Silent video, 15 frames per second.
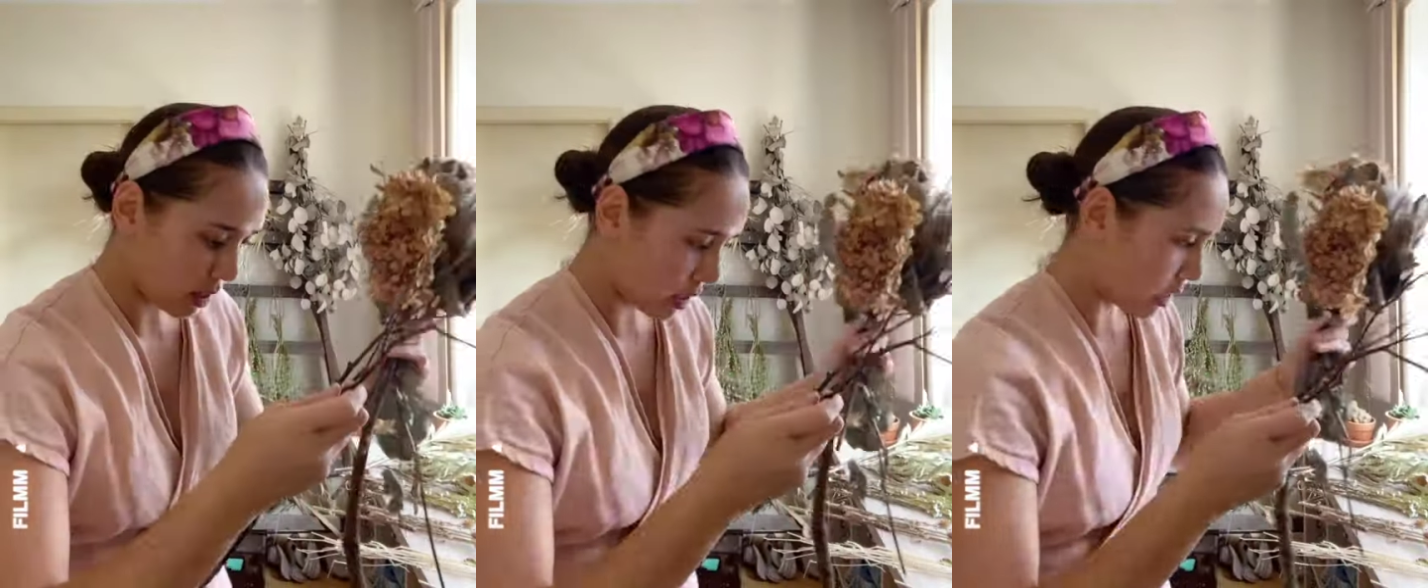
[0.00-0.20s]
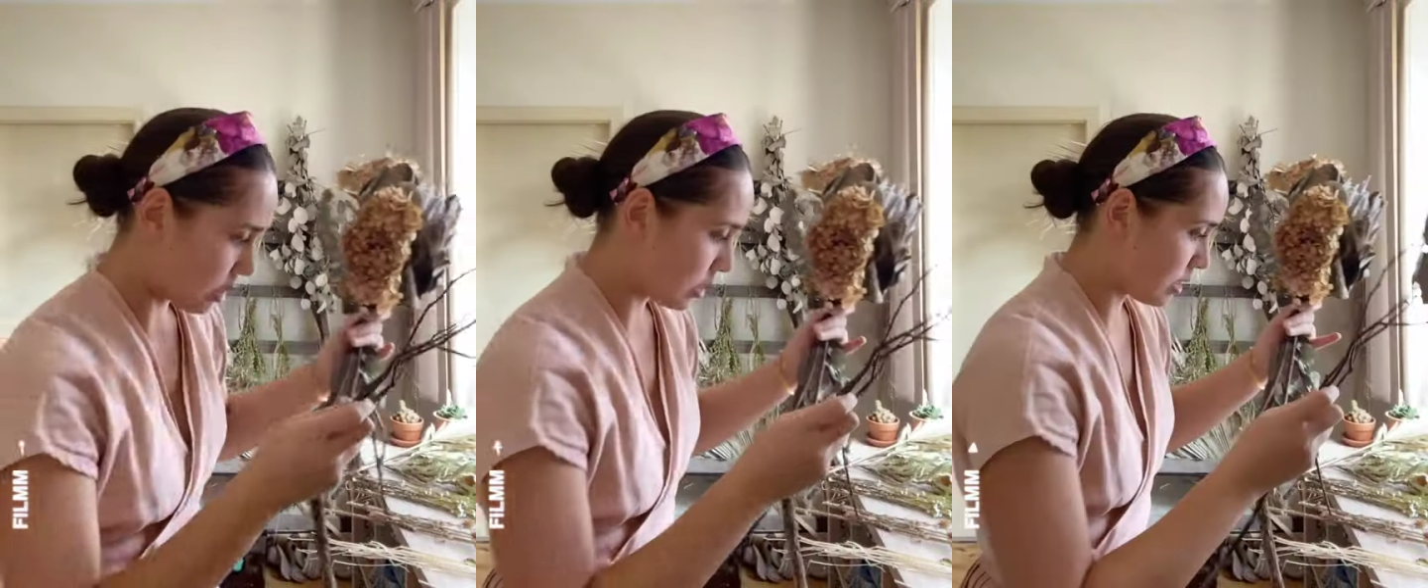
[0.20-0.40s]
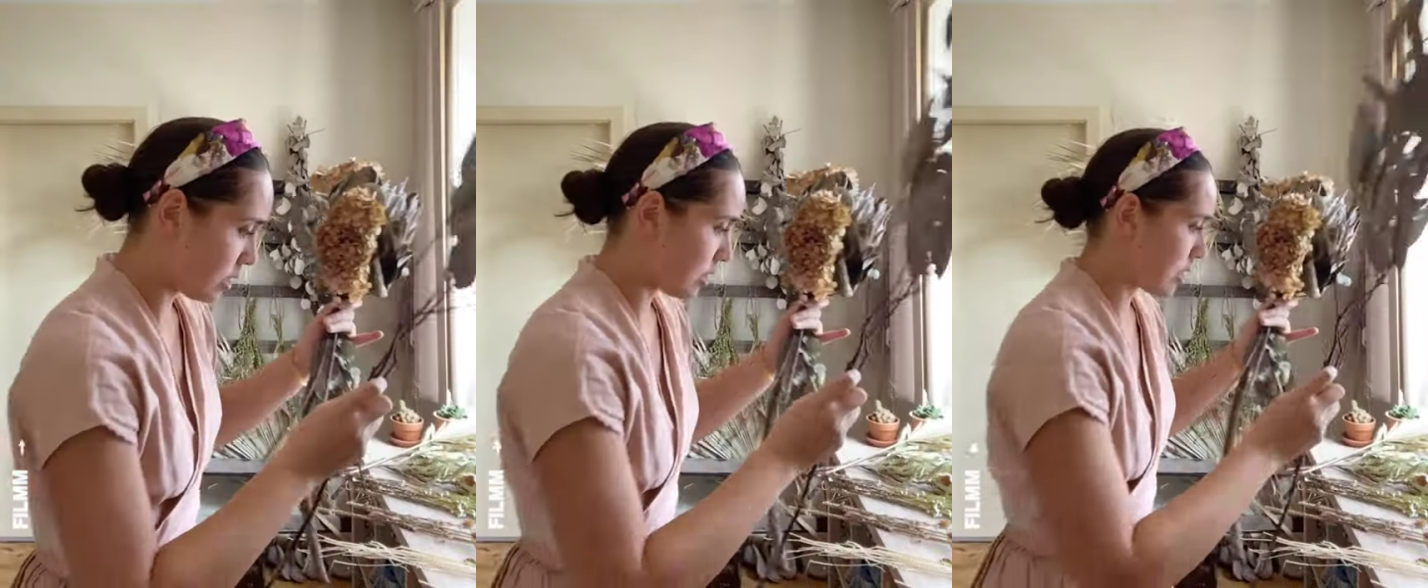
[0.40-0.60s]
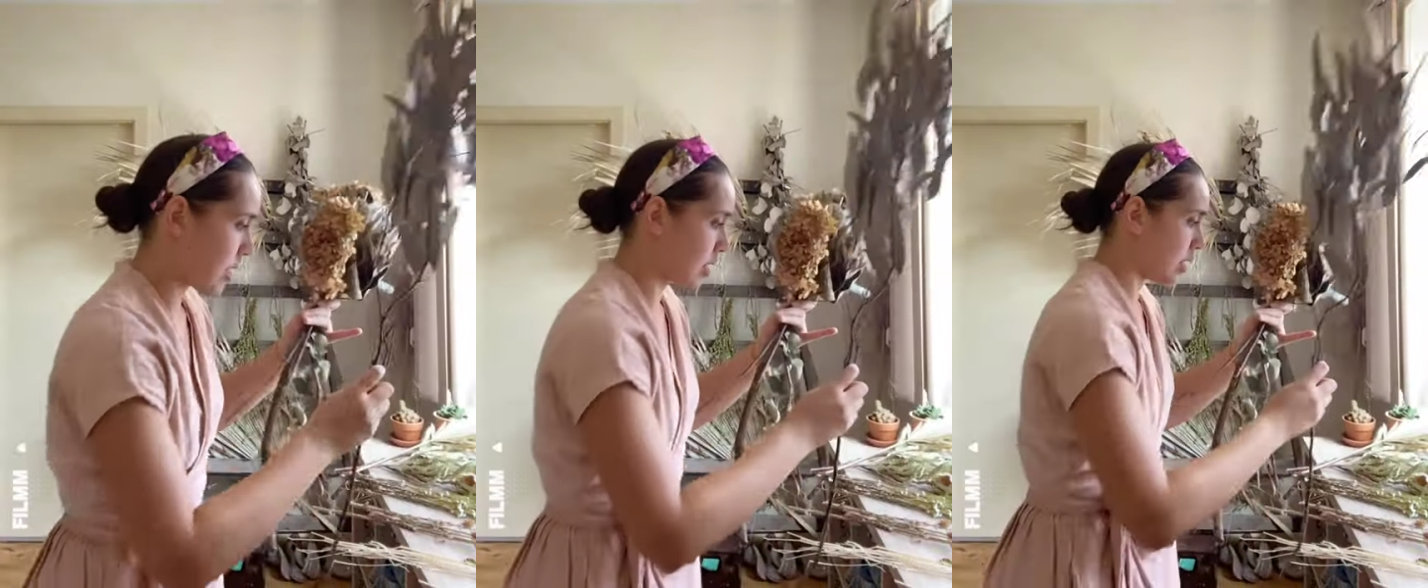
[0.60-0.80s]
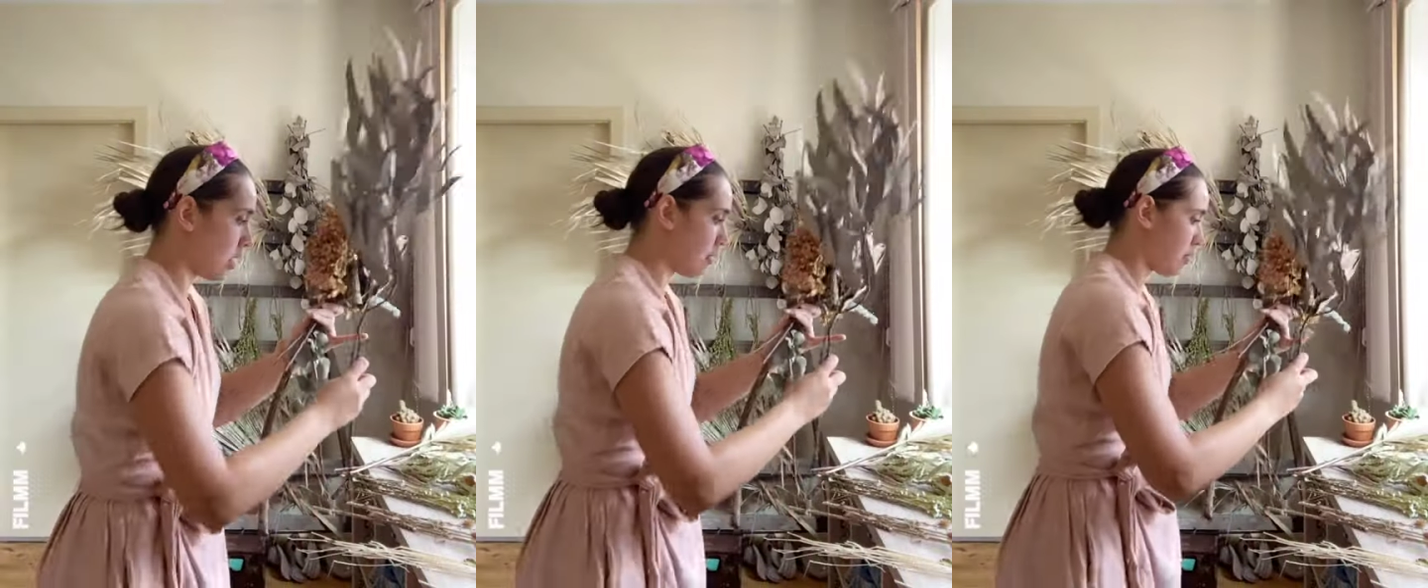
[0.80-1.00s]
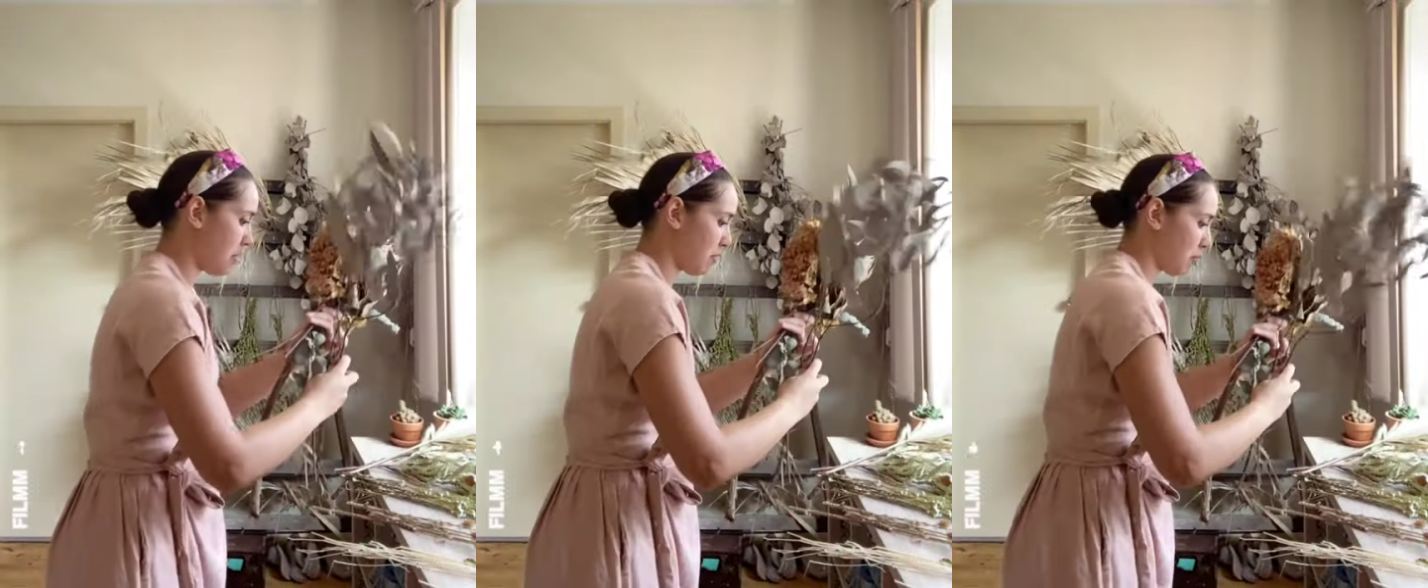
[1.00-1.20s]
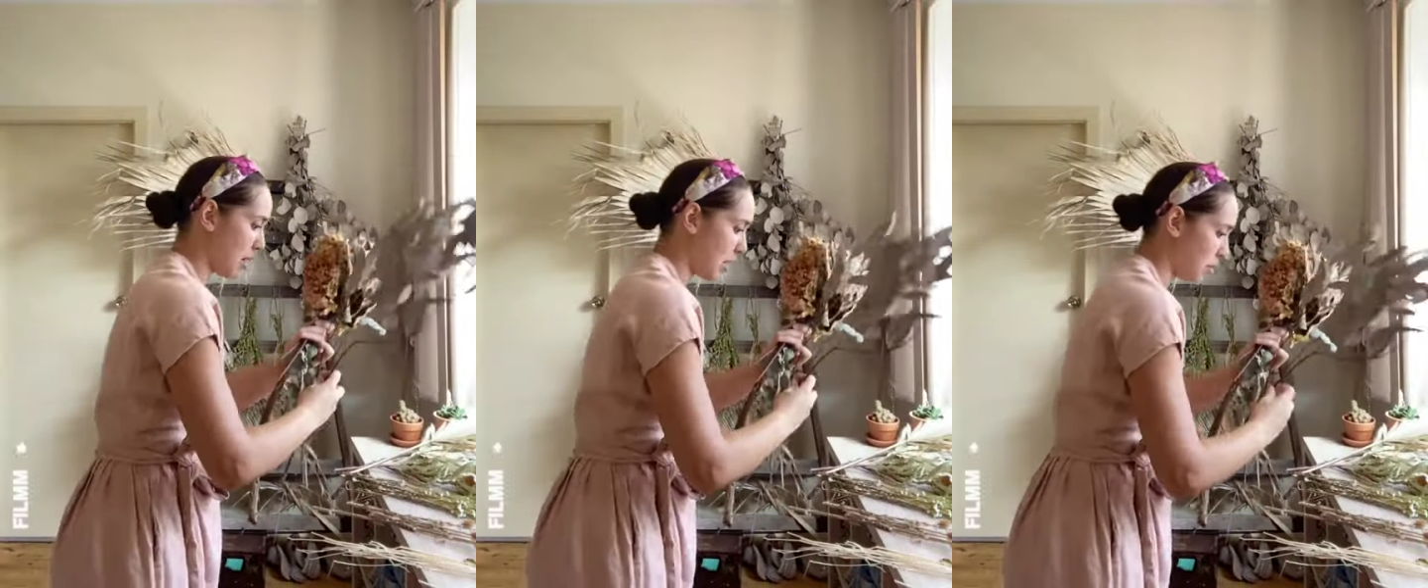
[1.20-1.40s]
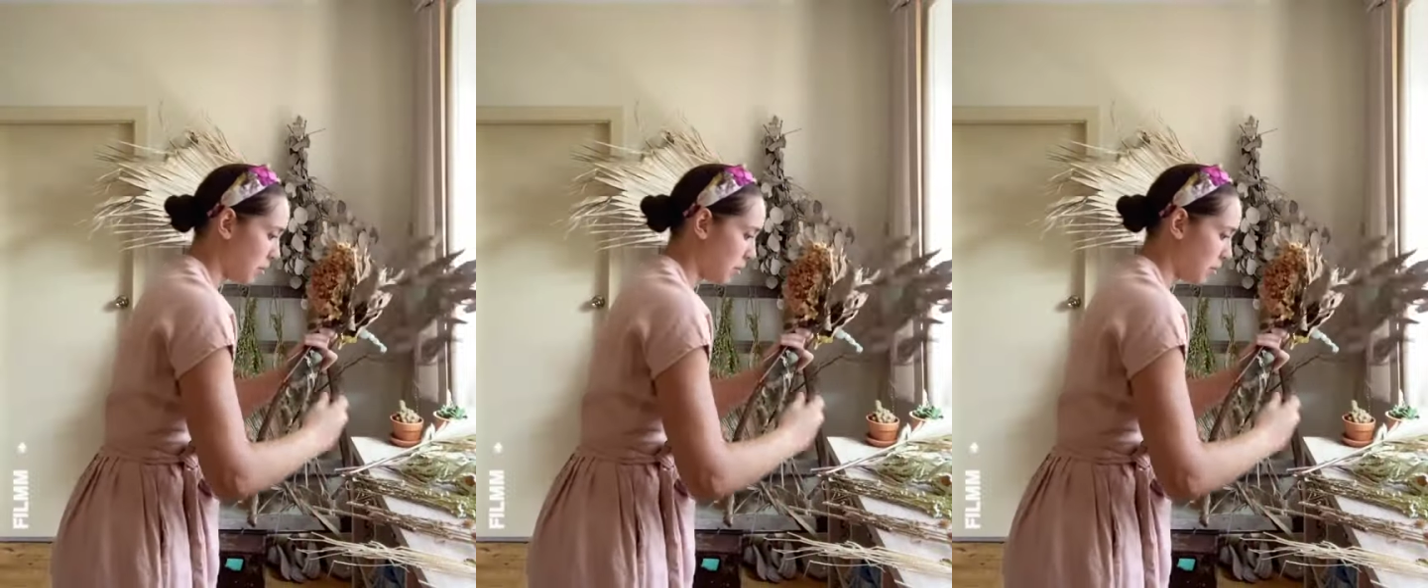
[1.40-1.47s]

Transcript: and see if I've made a